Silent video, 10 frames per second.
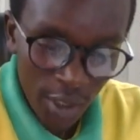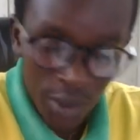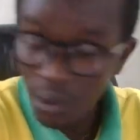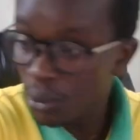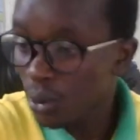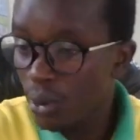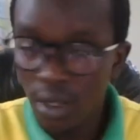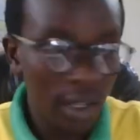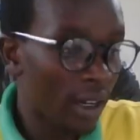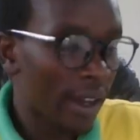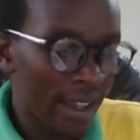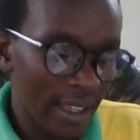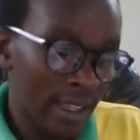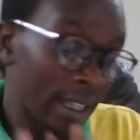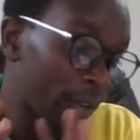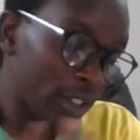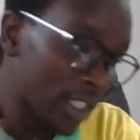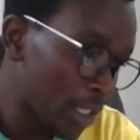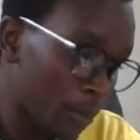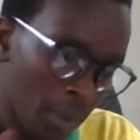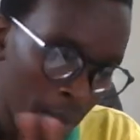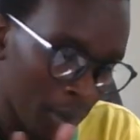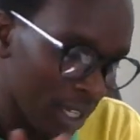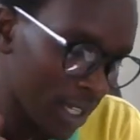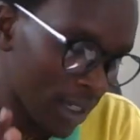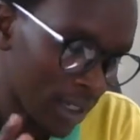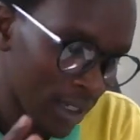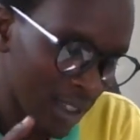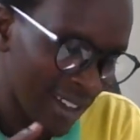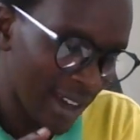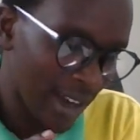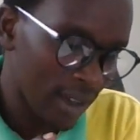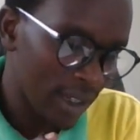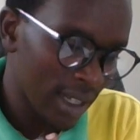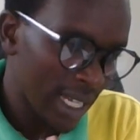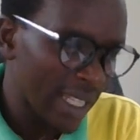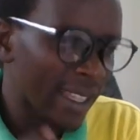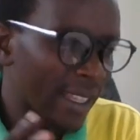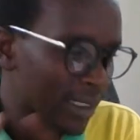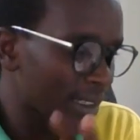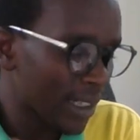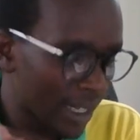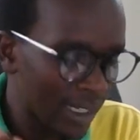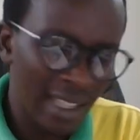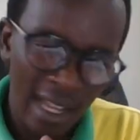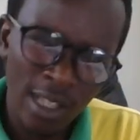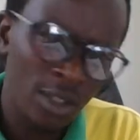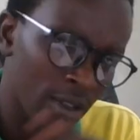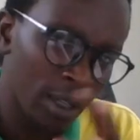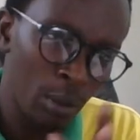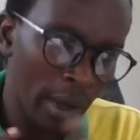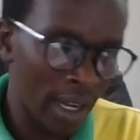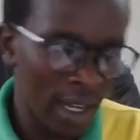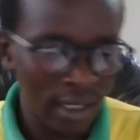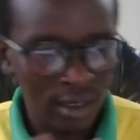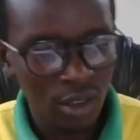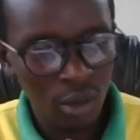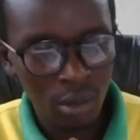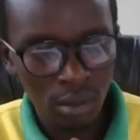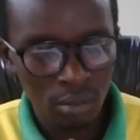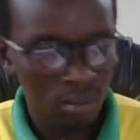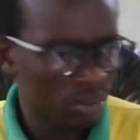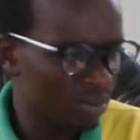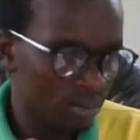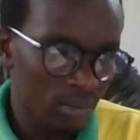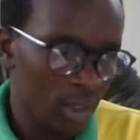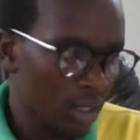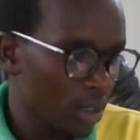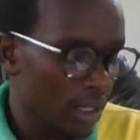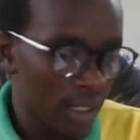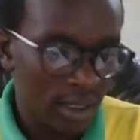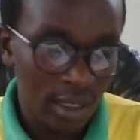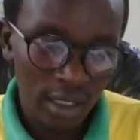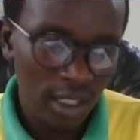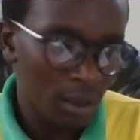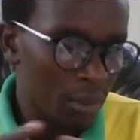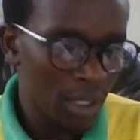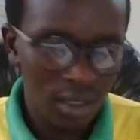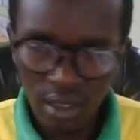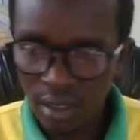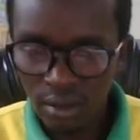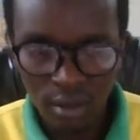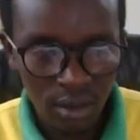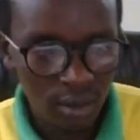So in every step I'm making, there's kind of a song in my heart. So it's kind of amazing.